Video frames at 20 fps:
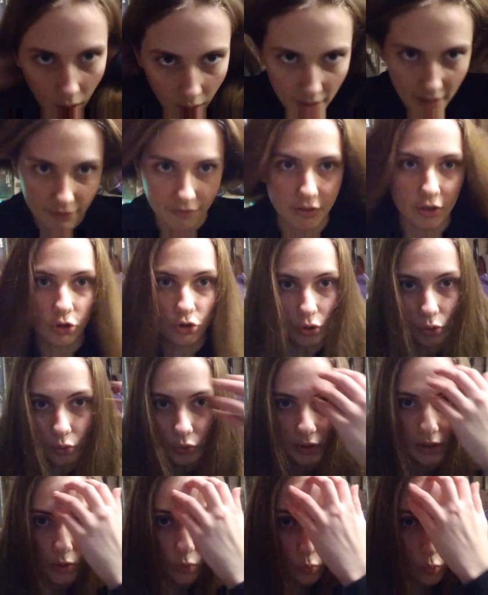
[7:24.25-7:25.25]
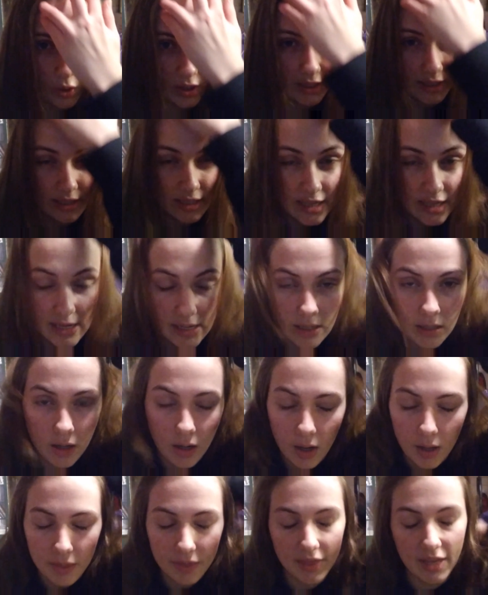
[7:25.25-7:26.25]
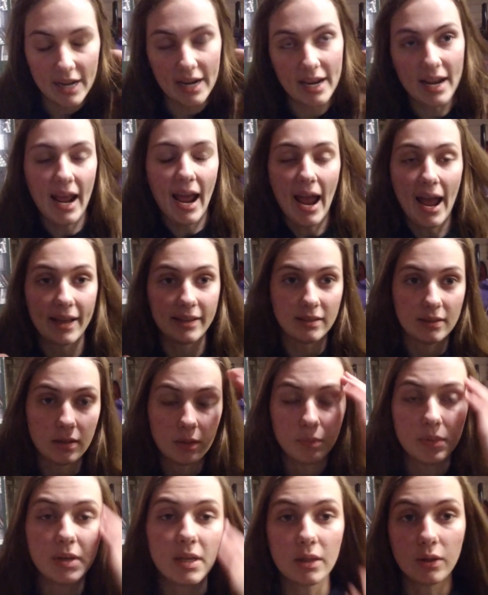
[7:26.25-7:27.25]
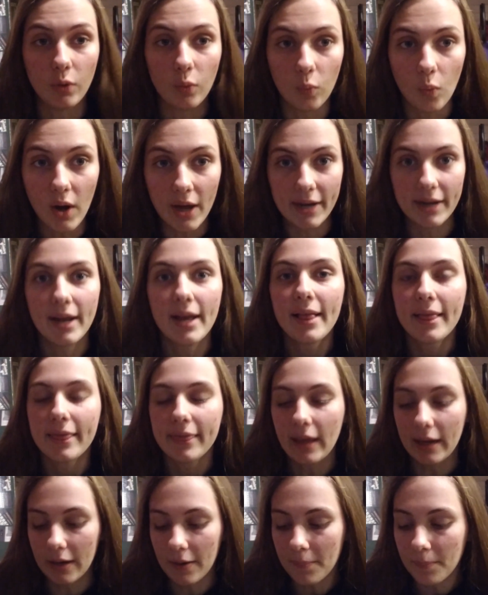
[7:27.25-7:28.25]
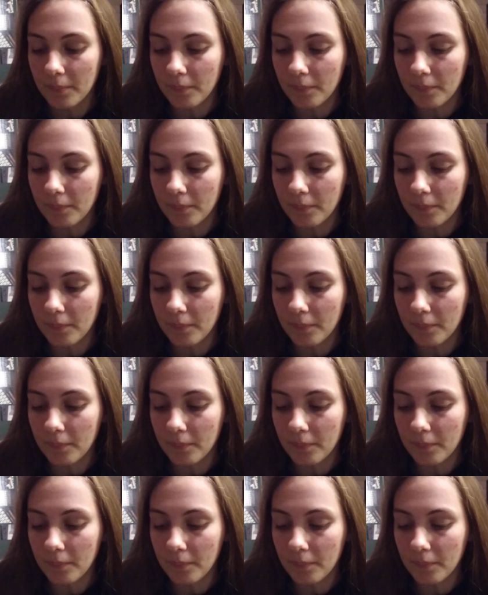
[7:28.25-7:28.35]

if there's only one D, then it has to be the 1. Like,